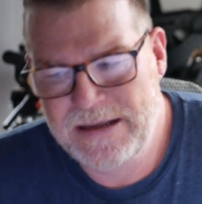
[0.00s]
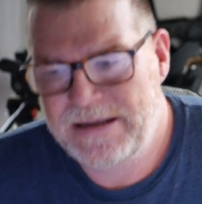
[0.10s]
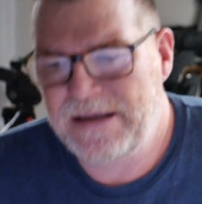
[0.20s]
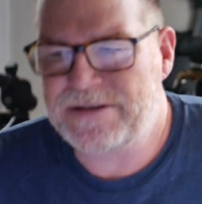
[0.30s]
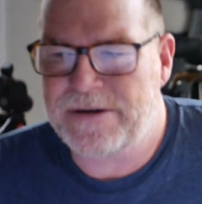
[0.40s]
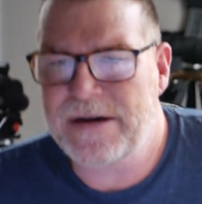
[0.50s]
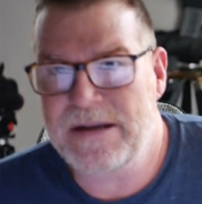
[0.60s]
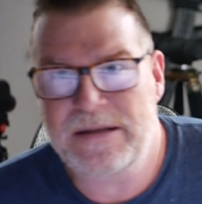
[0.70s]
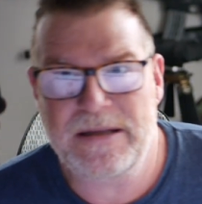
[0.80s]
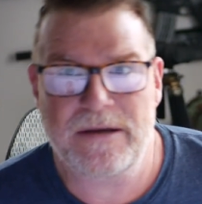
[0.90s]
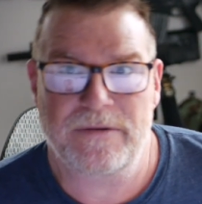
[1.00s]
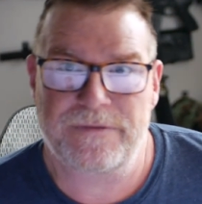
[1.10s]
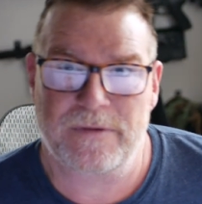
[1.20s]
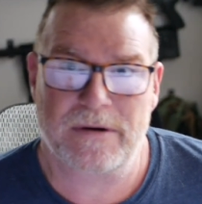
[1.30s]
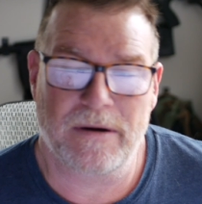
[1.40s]
it's already illegal
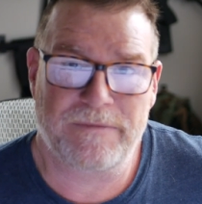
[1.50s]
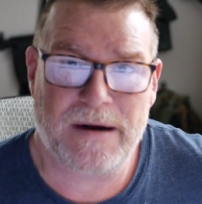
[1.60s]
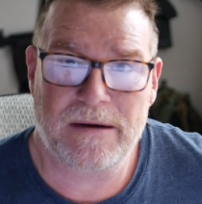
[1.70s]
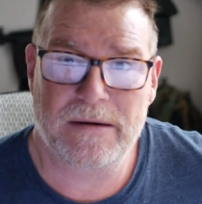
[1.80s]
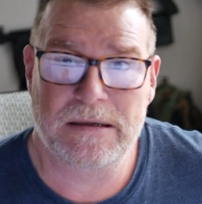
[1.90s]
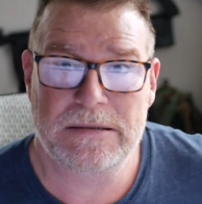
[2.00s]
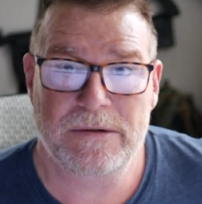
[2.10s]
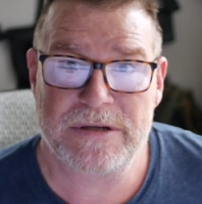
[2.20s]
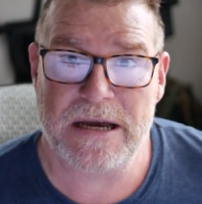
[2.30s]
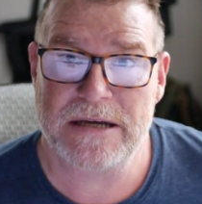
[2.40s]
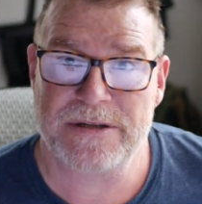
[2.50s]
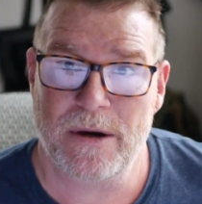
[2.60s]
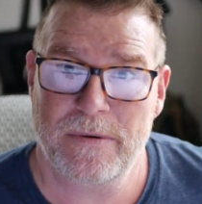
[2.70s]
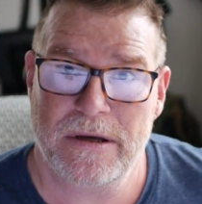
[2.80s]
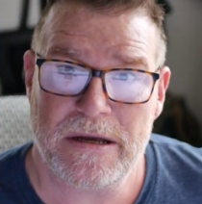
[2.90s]
for those guys to
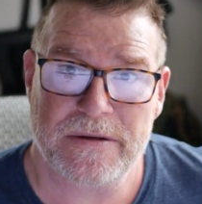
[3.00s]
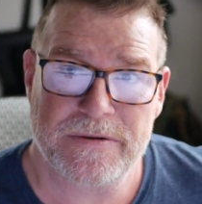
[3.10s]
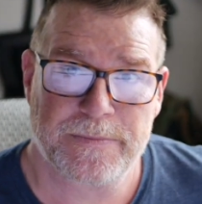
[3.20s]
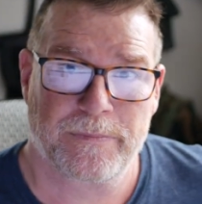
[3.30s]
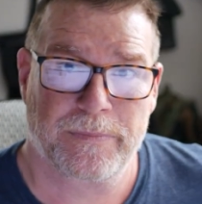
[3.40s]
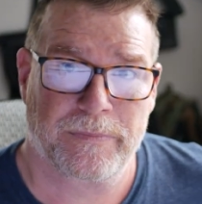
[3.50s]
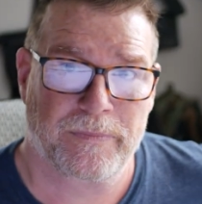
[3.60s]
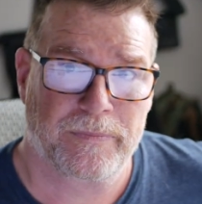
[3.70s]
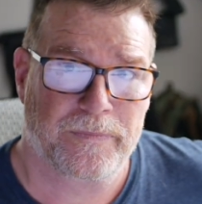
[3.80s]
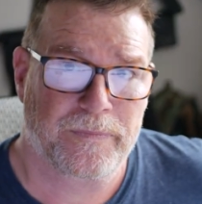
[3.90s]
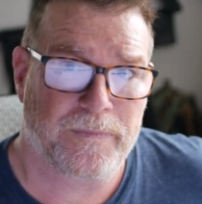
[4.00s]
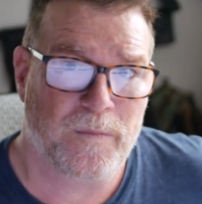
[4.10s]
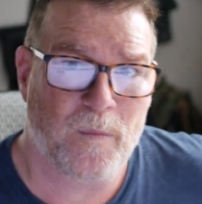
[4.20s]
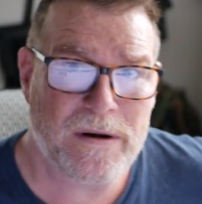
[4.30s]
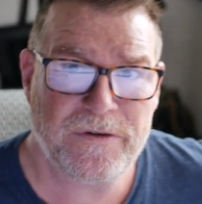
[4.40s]
own guns.
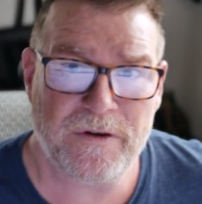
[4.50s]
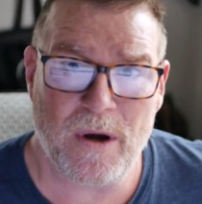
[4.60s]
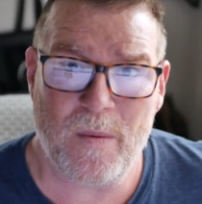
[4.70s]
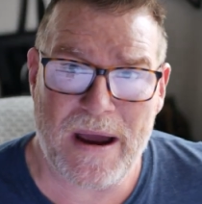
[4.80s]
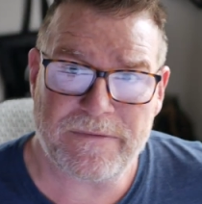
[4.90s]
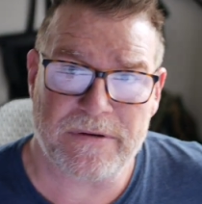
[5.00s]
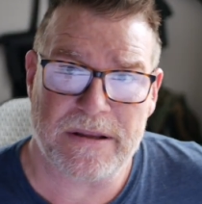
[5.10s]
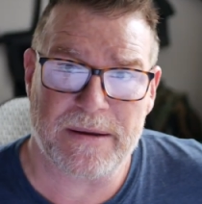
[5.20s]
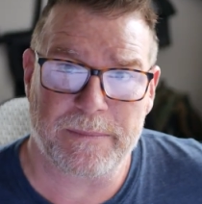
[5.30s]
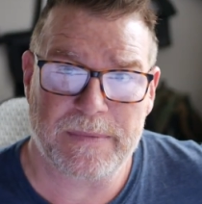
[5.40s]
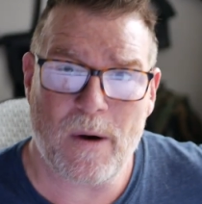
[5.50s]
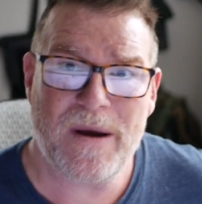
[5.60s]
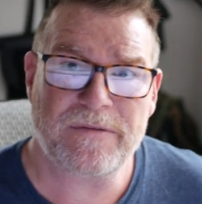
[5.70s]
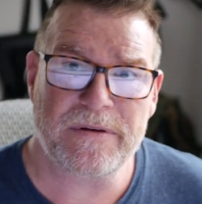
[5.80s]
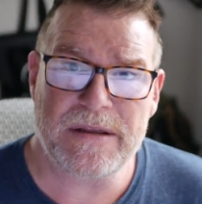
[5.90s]
Why don't you go after them? Go
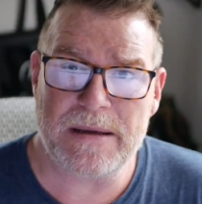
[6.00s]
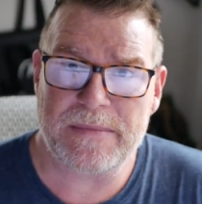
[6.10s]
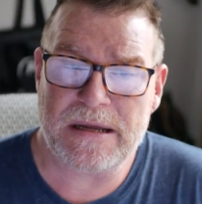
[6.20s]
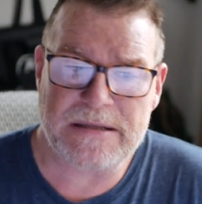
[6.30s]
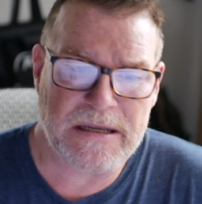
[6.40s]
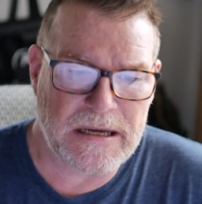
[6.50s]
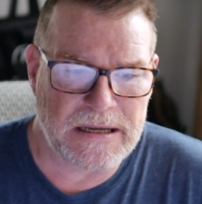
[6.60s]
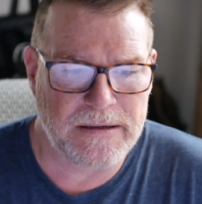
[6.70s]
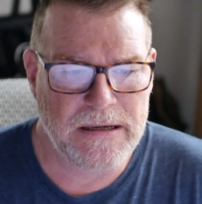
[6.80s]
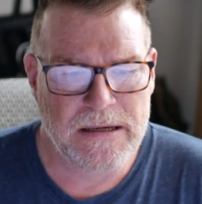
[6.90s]
after them, not the gun.